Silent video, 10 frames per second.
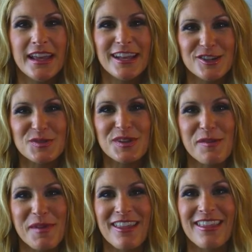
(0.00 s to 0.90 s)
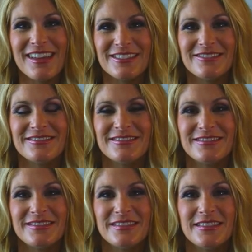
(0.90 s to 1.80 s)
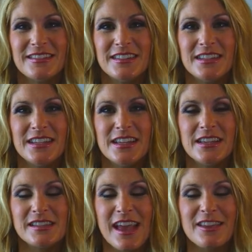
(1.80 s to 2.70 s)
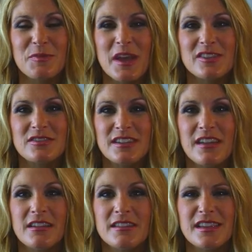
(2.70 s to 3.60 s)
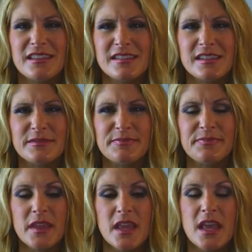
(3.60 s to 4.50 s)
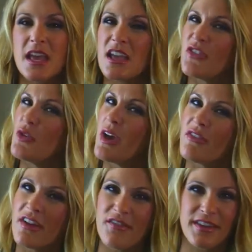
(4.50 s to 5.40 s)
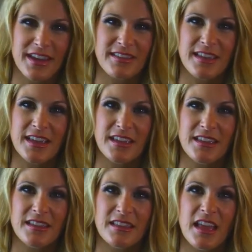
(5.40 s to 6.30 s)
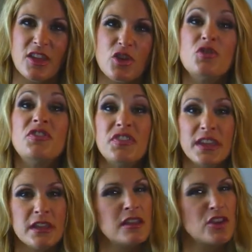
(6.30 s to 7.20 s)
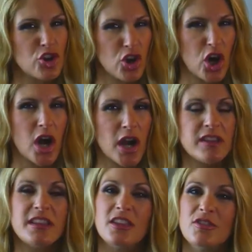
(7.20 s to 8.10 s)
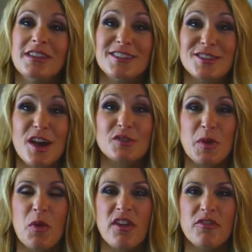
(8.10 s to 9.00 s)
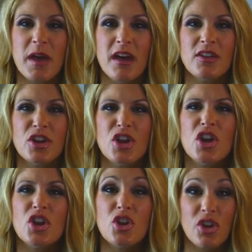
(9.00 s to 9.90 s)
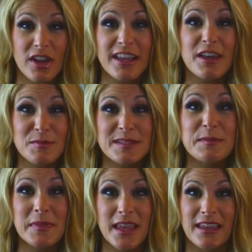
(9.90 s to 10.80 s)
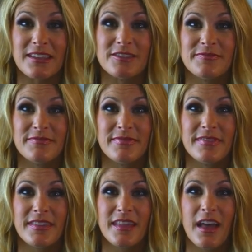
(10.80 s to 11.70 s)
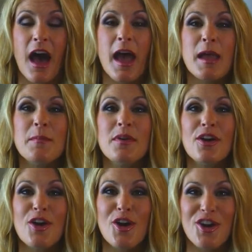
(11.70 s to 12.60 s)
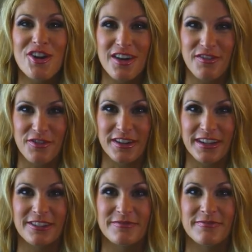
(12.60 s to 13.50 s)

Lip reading: And here's what came out of that. He sat the pastor down and he said, listen, if you ever have anything that you feel in your heart that you need to talk to my wife about, you're going to come to me. I'm her covering.